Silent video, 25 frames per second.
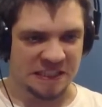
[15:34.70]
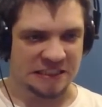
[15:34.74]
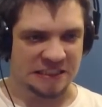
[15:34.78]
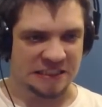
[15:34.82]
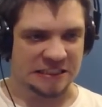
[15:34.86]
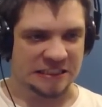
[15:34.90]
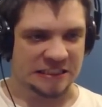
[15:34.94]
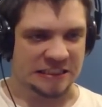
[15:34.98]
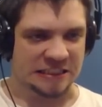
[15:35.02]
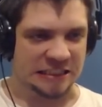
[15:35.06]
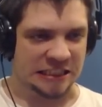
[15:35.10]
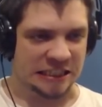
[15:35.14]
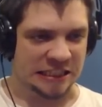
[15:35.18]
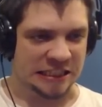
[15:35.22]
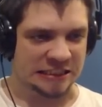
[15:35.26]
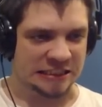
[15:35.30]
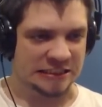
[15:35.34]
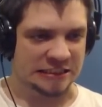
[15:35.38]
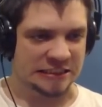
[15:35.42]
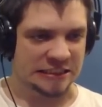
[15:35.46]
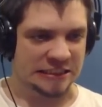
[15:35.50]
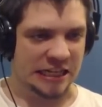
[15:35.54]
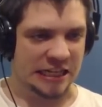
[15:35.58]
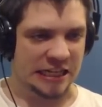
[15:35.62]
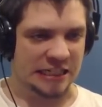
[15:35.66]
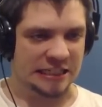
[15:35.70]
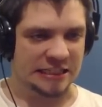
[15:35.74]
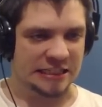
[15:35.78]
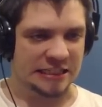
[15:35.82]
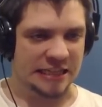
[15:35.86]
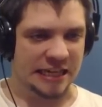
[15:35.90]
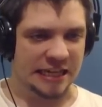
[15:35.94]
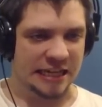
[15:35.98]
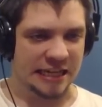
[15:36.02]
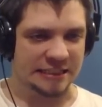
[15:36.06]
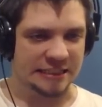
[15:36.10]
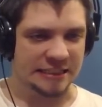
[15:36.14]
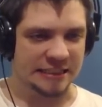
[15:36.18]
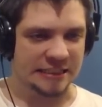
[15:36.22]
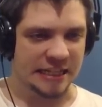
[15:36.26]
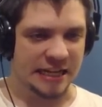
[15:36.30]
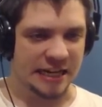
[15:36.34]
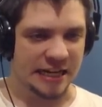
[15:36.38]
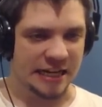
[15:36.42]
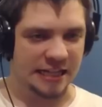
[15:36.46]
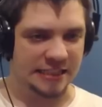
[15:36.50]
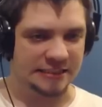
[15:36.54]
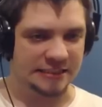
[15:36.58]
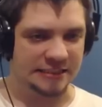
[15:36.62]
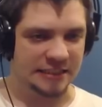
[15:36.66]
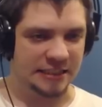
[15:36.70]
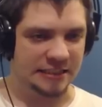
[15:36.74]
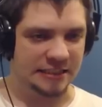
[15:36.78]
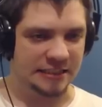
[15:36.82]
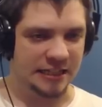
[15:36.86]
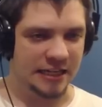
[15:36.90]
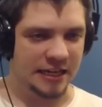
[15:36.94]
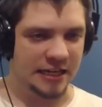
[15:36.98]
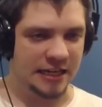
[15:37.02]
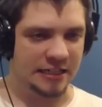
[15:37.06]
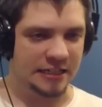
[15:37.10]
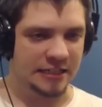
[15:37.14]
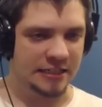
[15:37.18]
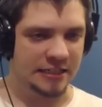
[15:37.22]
ahead like that. Nicely done.